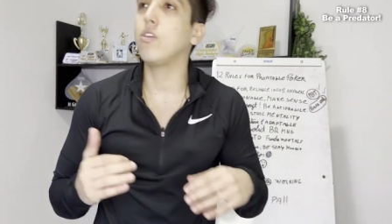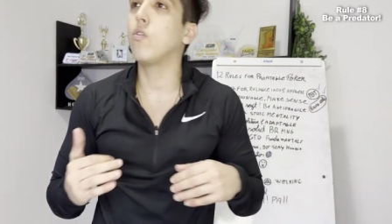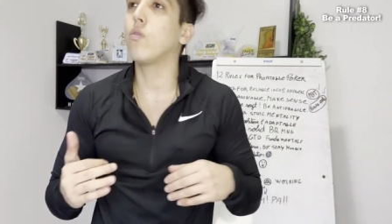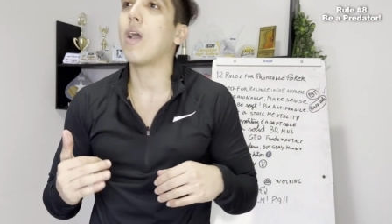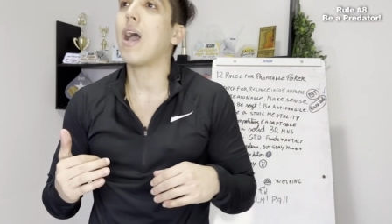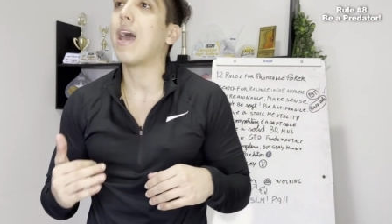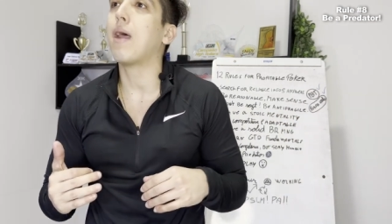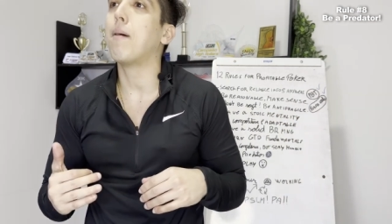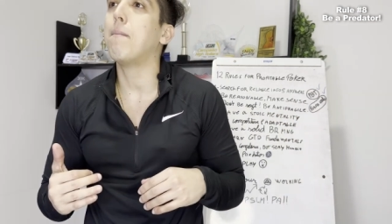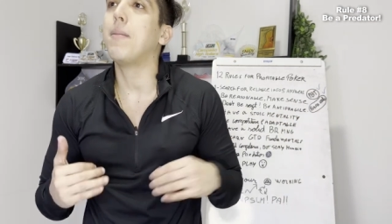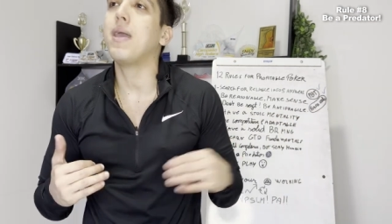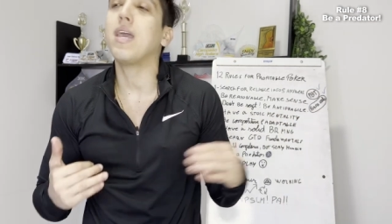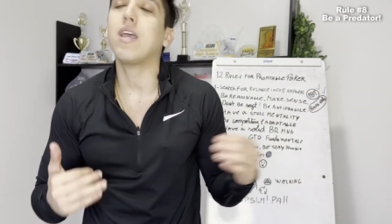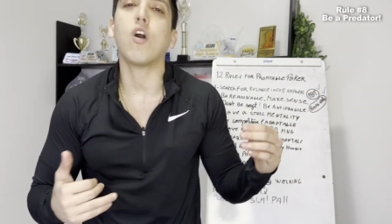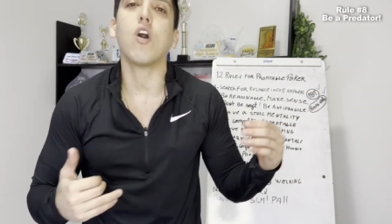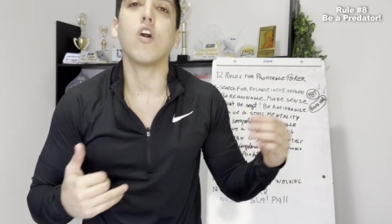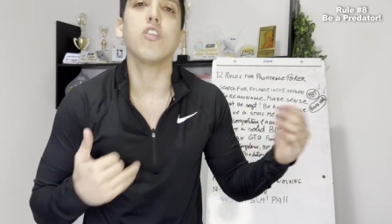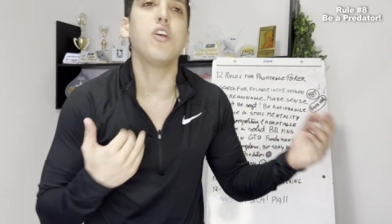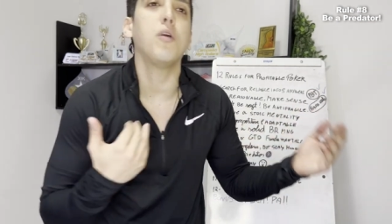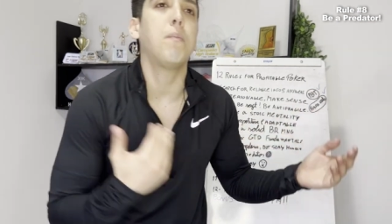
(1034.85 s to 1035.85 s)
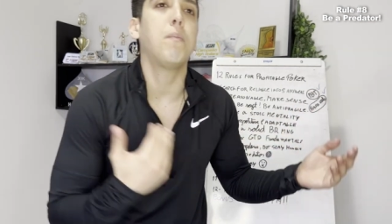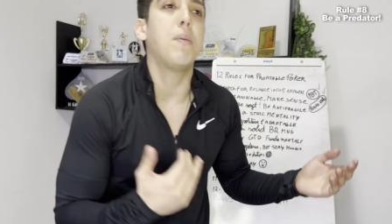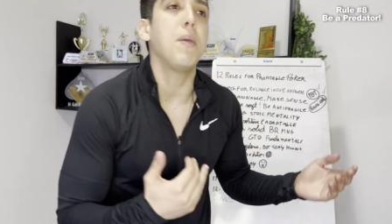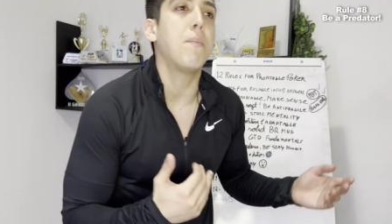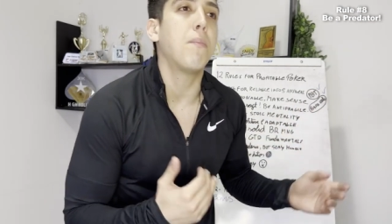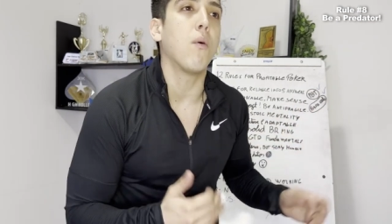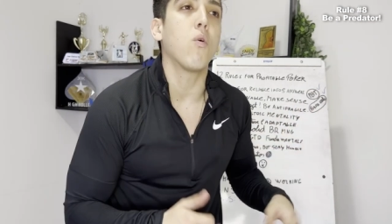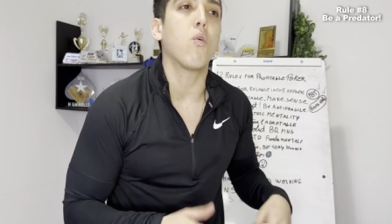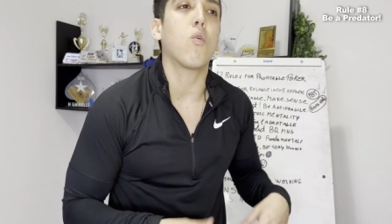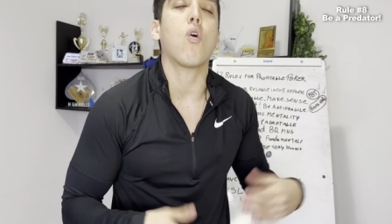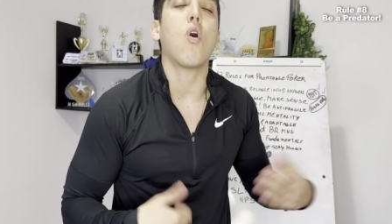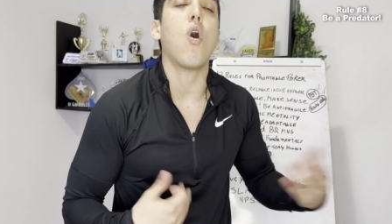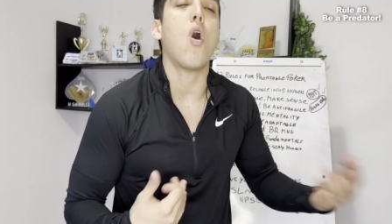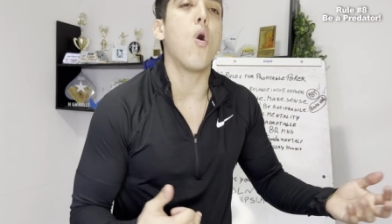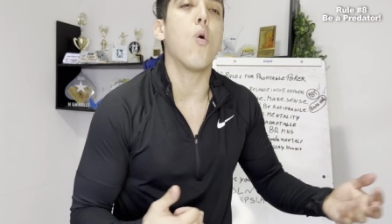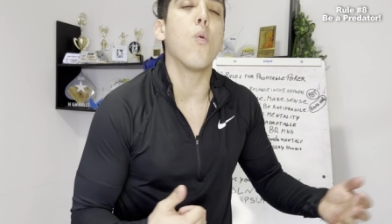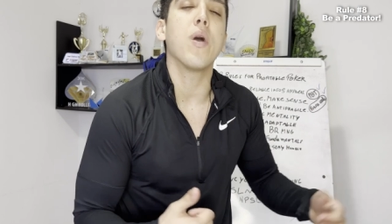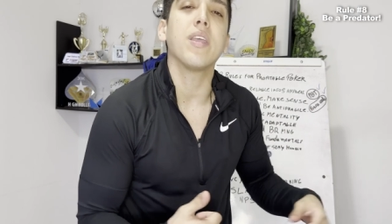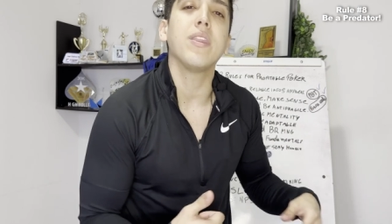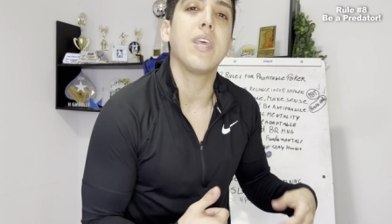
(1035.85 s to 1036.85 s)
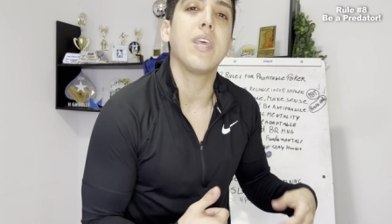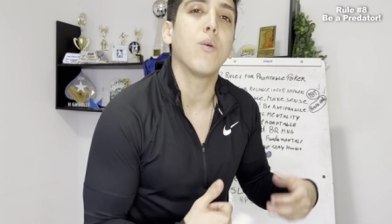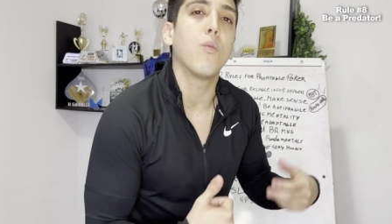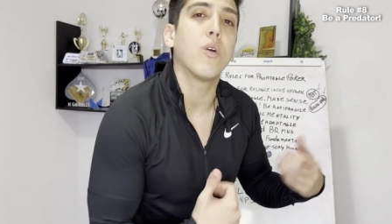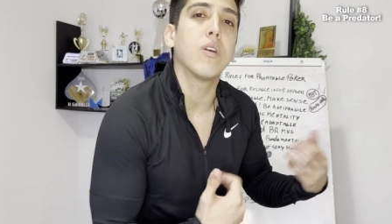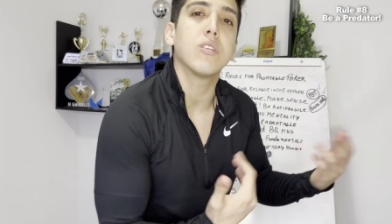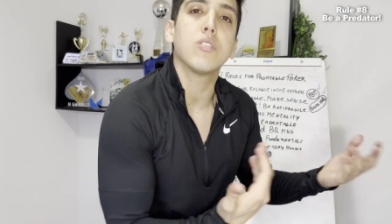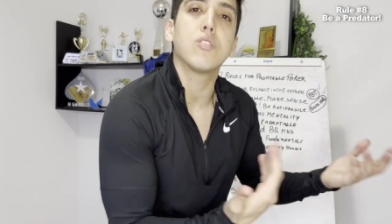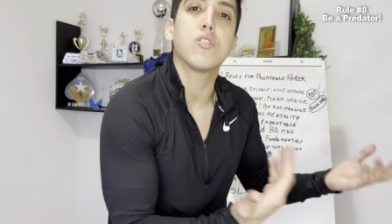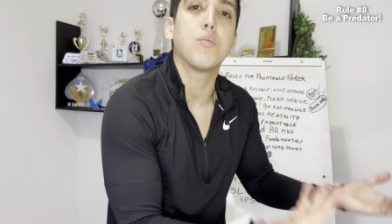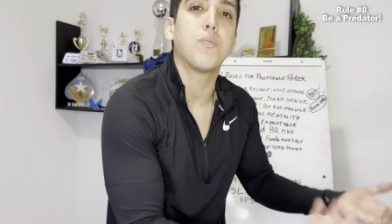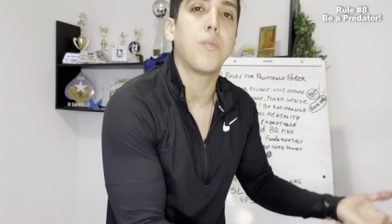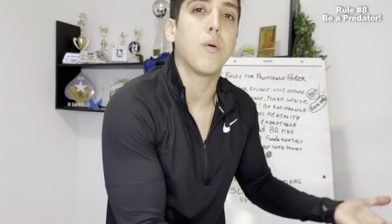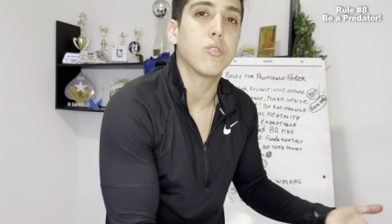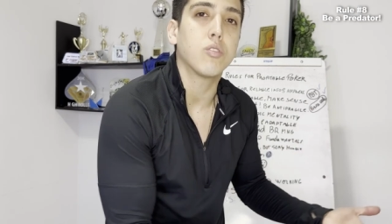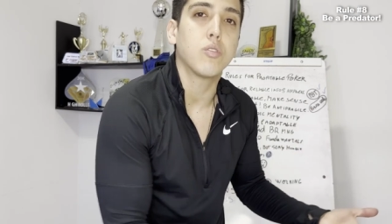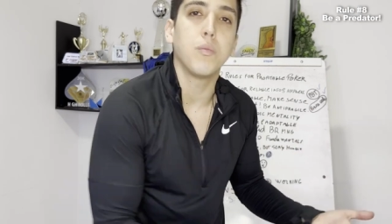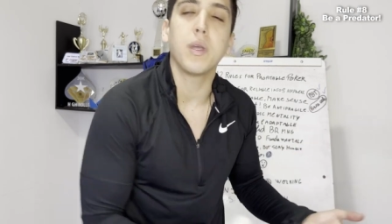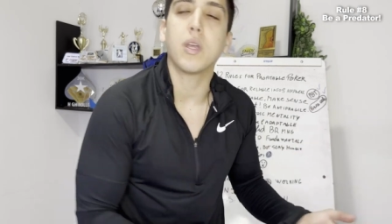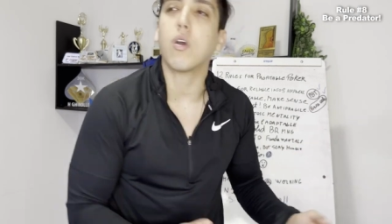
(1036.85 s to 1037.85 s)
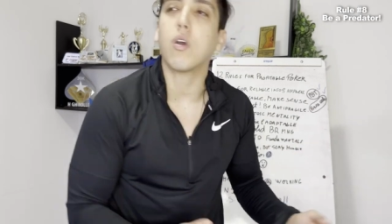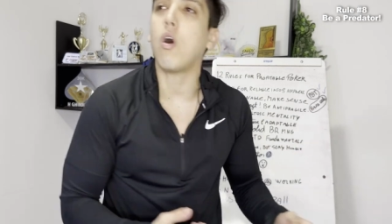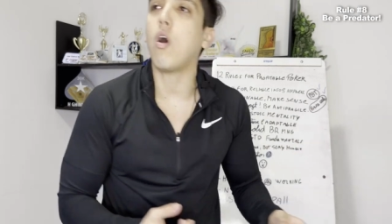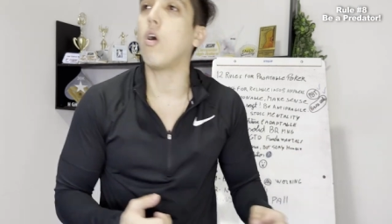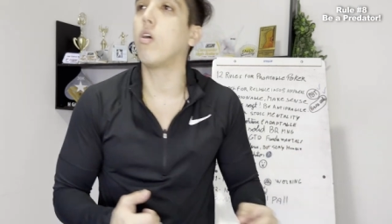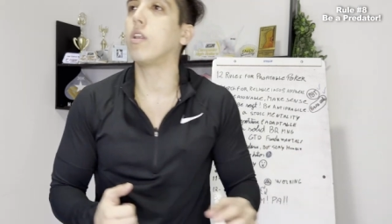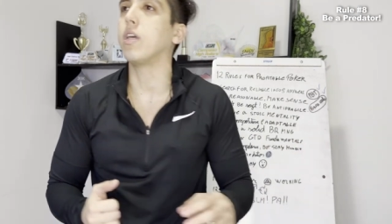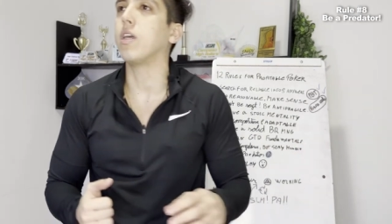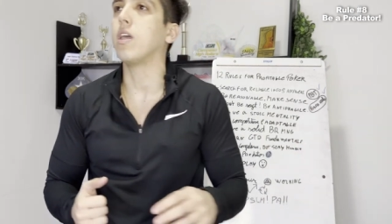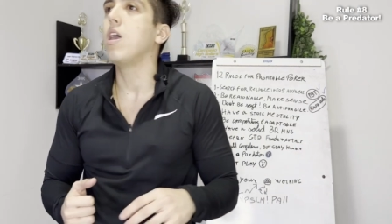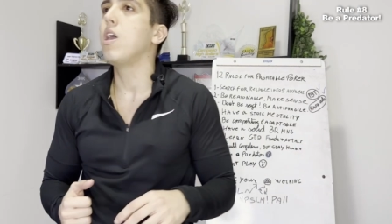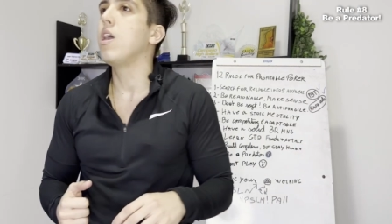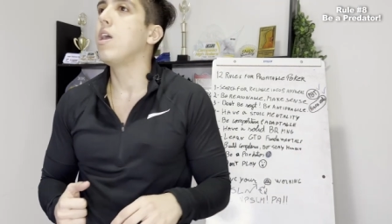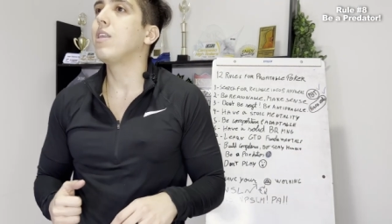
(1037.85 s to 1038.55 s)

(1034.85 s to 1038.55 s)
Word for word: You gotta make other people call when they weren't supposed to be calling.